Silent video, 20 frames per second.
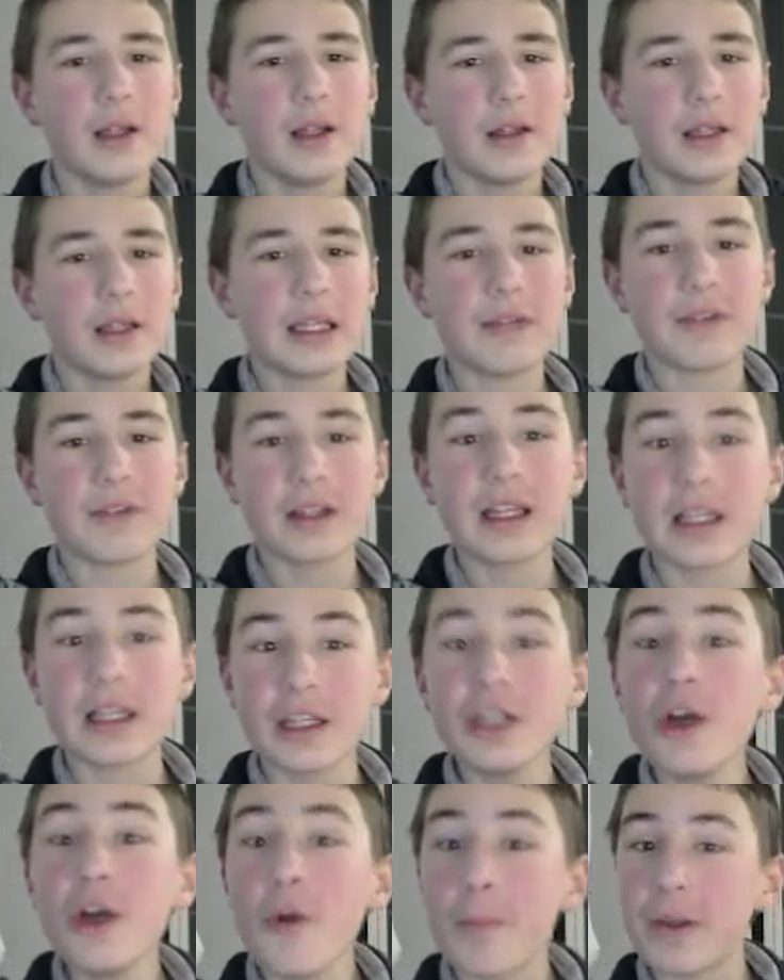If I'll get an
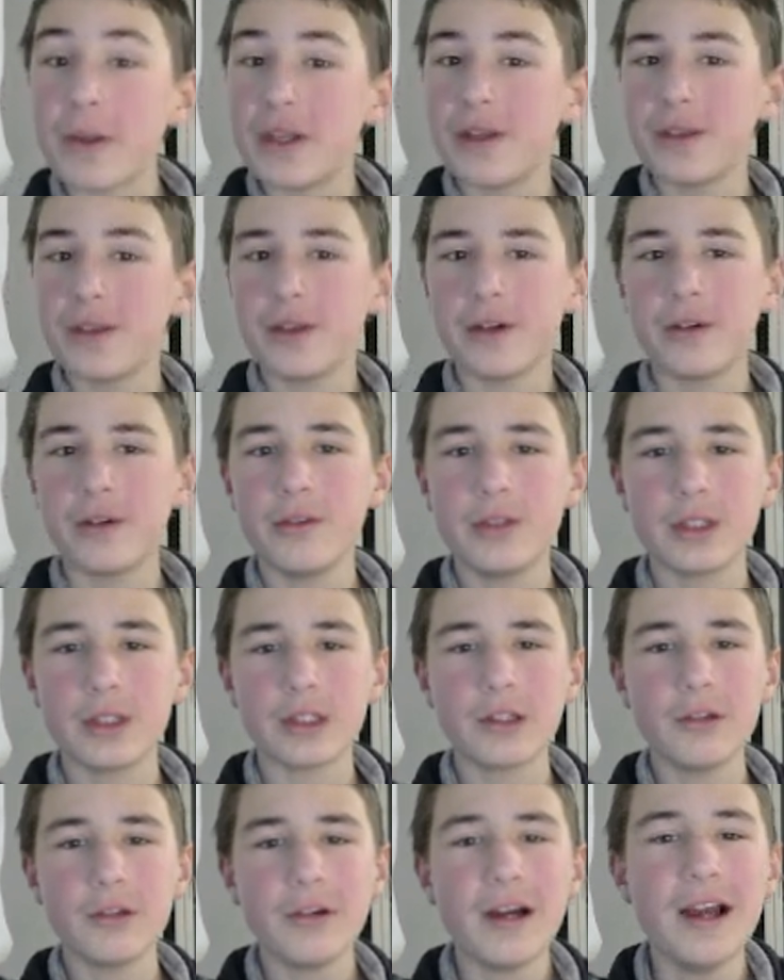opponent, though, you
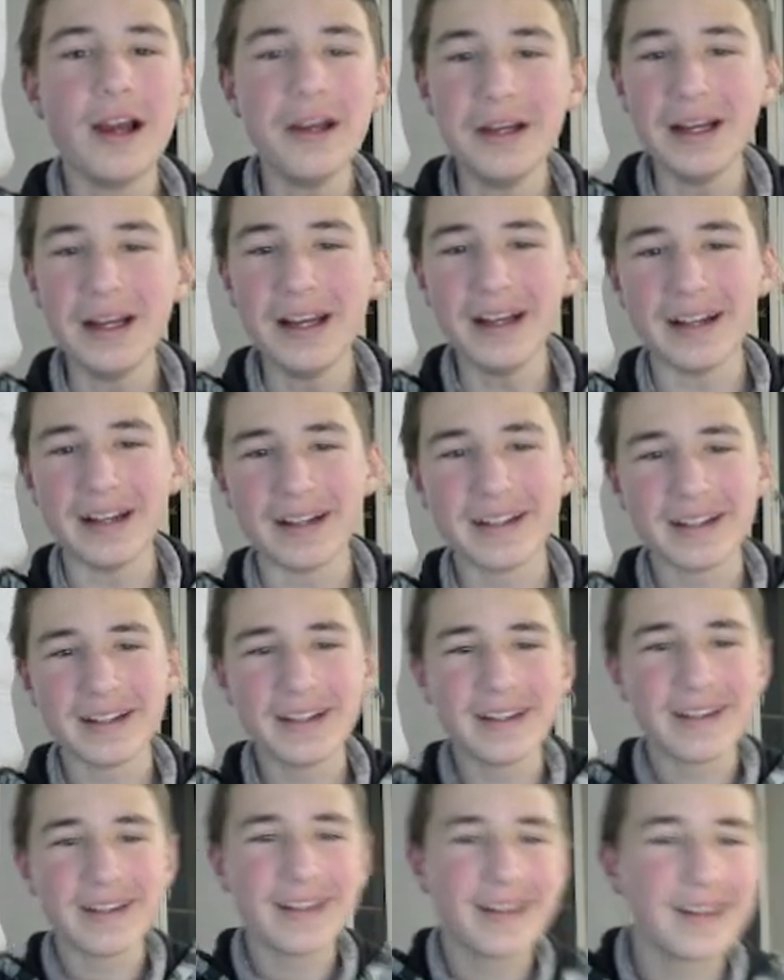know. Let's
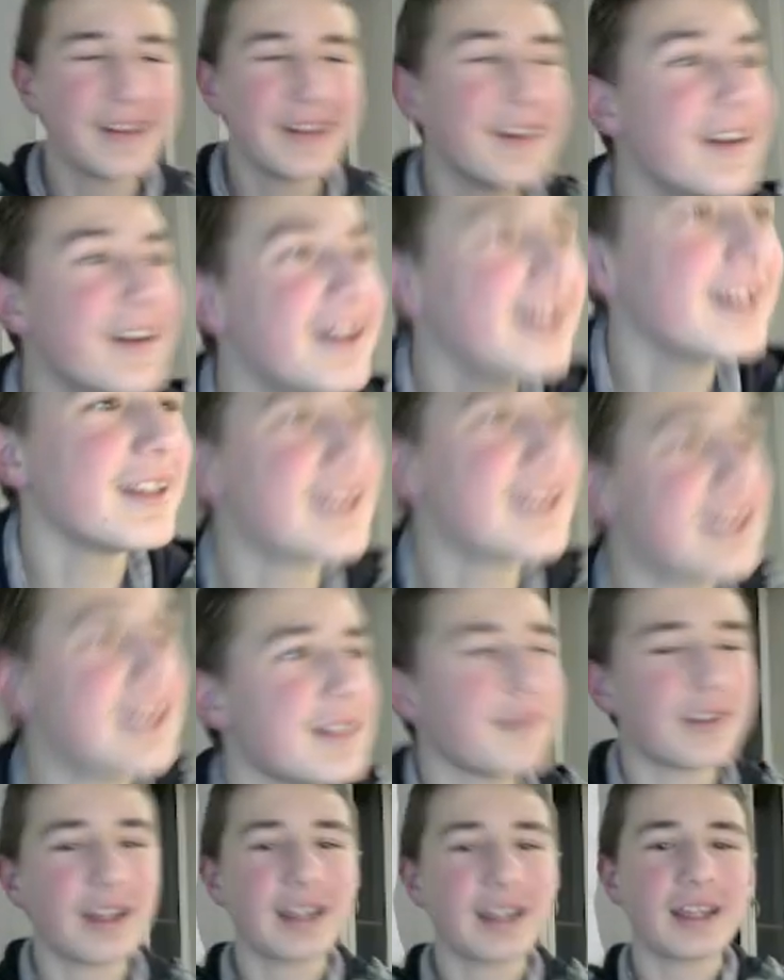see,
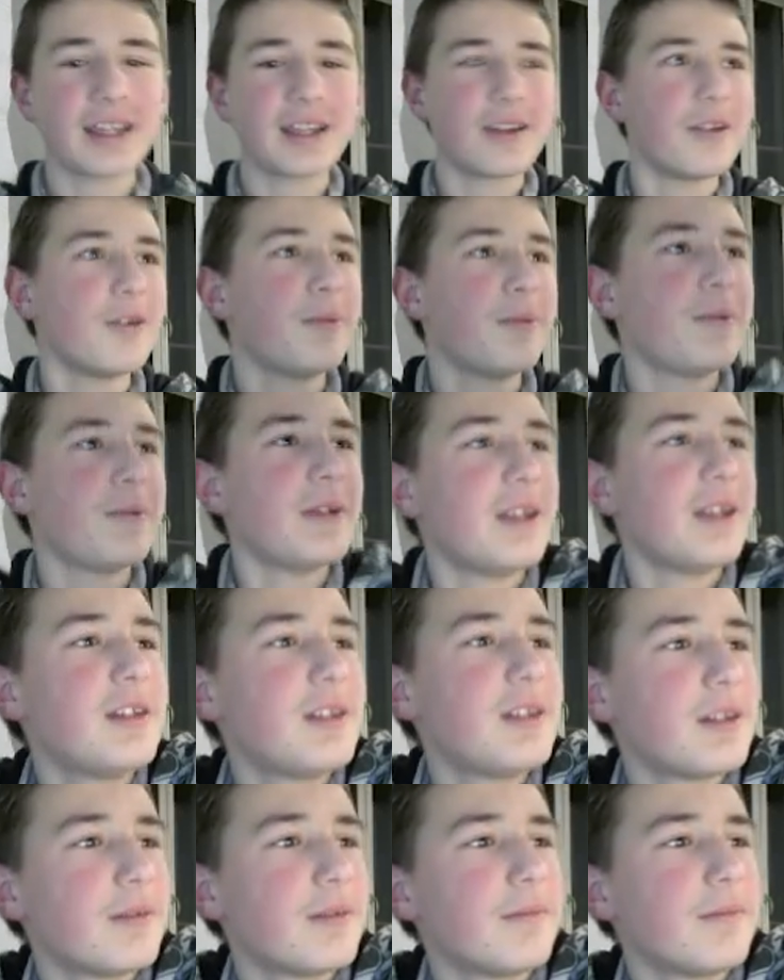will I get an opponent?